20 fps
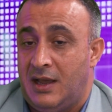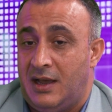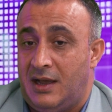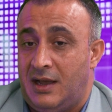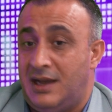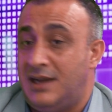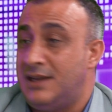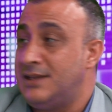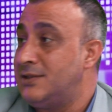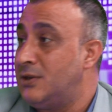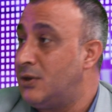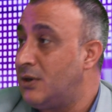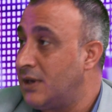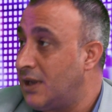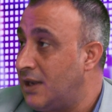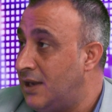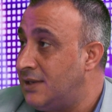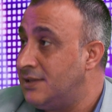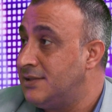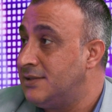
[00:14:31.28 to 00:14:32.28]
As long
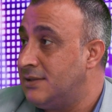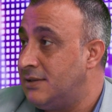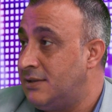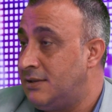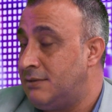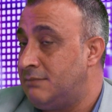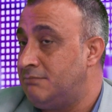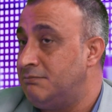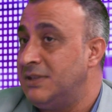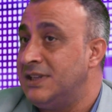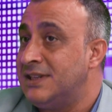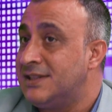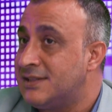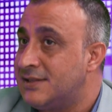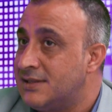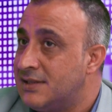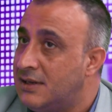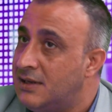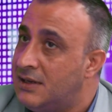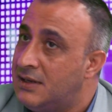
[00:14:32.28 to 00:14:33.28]
as
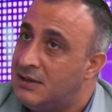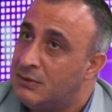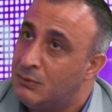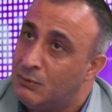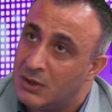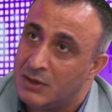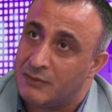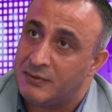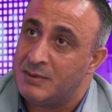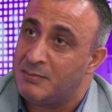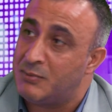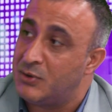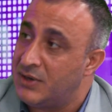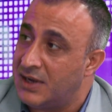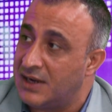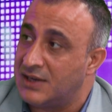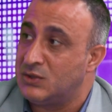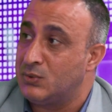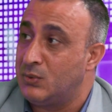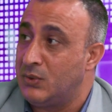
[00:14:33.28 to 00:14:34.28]
it's one of the
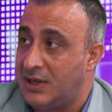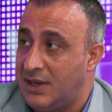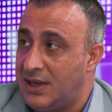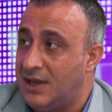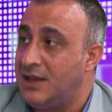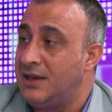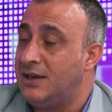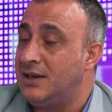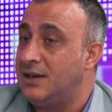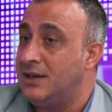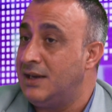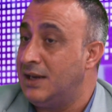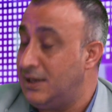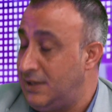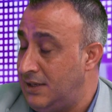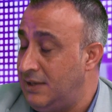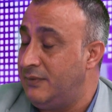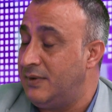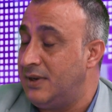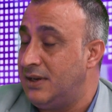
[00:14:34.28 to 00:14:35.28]
products we can,
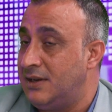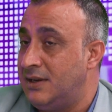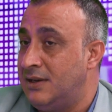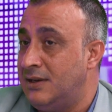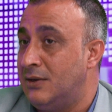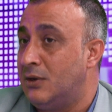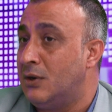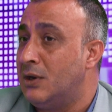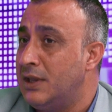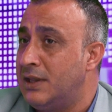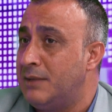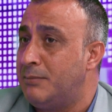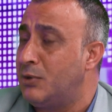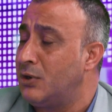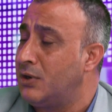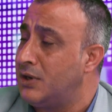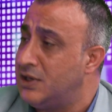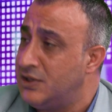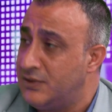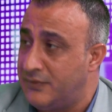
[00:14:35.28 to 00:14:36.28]
even in all the
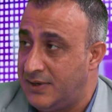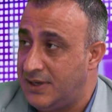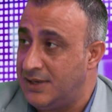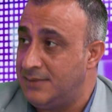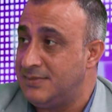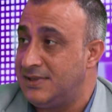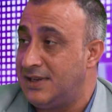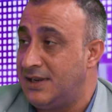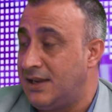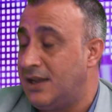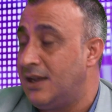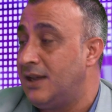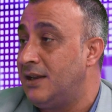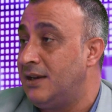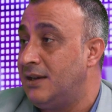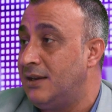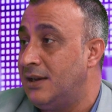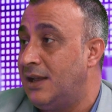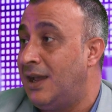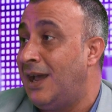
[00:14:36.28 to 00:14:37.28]
brokerage firms, they
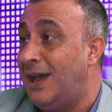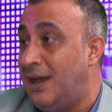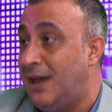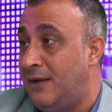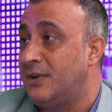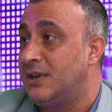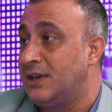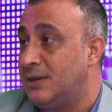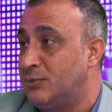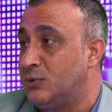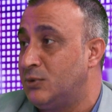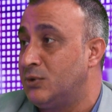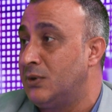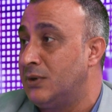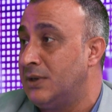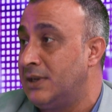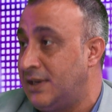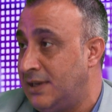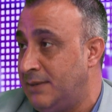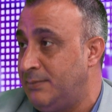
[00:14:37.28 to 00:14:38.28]
can have
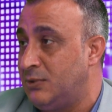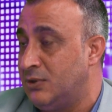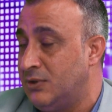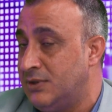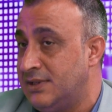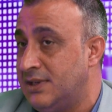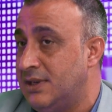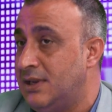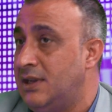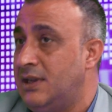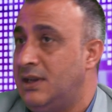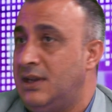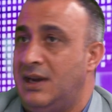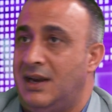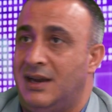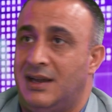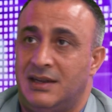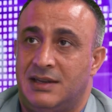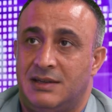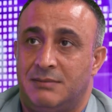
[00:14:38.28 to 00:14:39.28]
cryptos
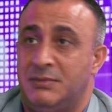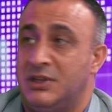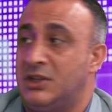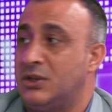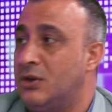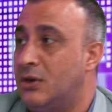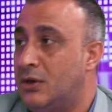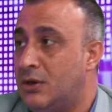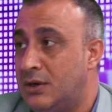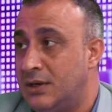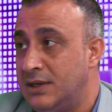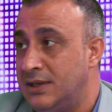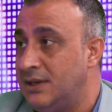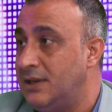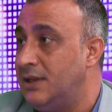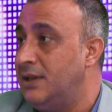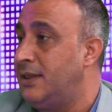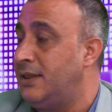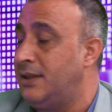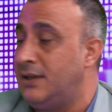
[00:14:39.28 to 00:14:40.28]
like Bitcoin,
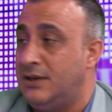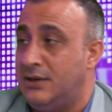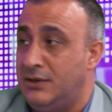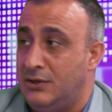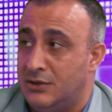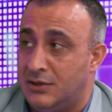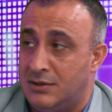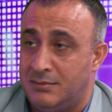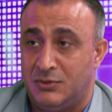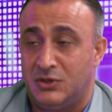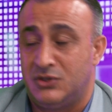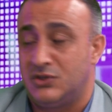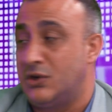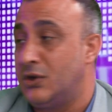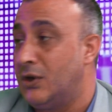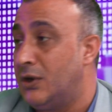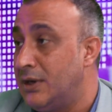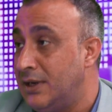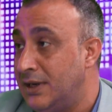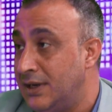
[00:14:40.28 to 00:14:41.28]
Ethereum,
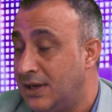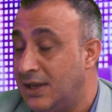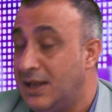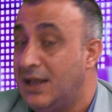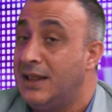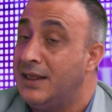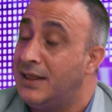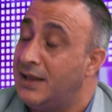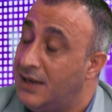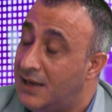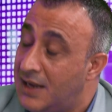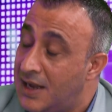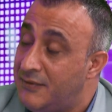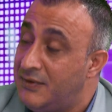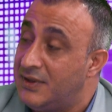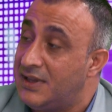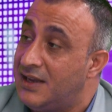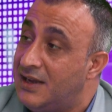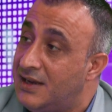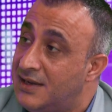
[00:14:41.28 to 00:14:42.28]
Dogecoin. They have
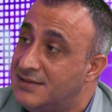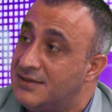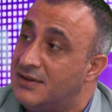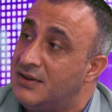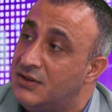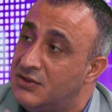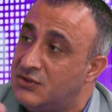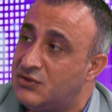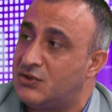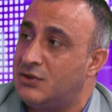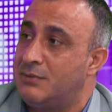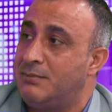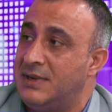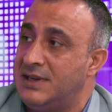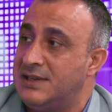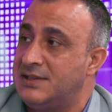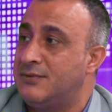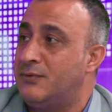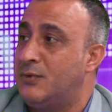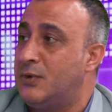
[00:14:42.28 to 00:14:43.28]
it as
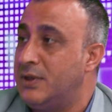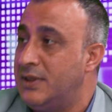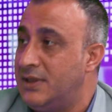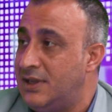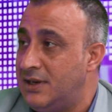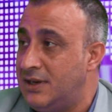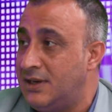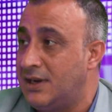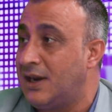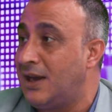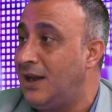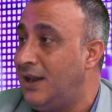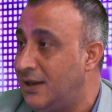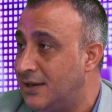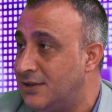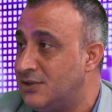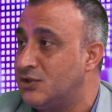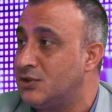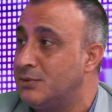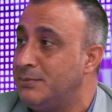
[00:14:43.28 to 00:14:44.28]
instruments for their
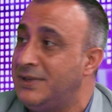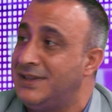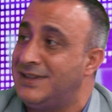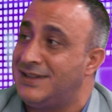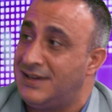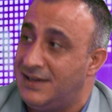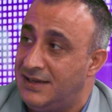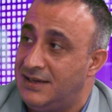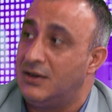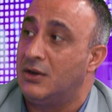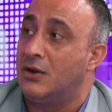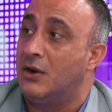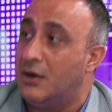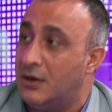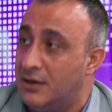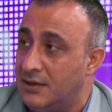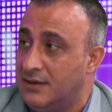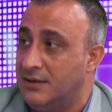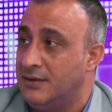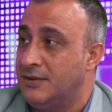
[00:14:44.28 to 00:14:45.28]
clients to be trading
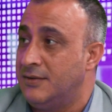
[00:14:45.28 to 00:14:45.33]
on.